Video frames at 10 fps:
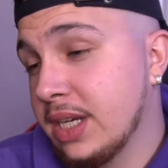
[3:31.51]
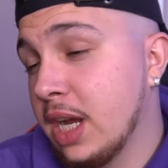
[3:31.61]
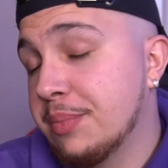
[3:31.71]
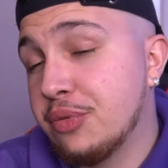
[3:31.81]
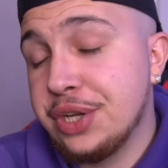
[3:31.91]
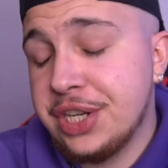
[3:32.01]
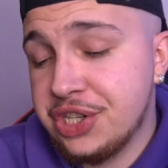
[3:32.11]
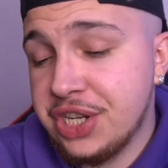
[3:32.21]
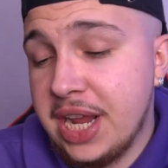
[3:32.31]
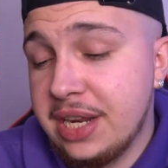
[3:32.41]
I
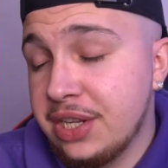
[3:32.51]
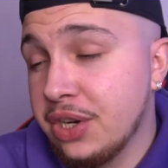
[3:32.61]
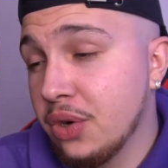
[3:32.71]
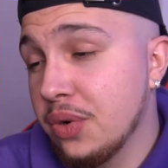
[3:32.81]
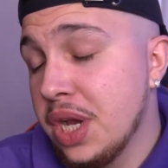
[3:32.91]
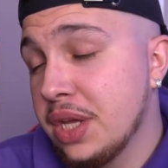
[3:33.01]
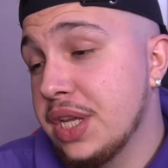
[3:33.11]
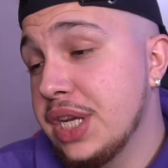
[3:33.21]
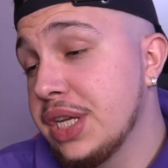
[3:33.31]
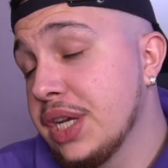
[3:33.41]
appreciate, you know,
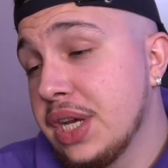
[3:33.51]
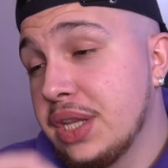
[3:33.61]
the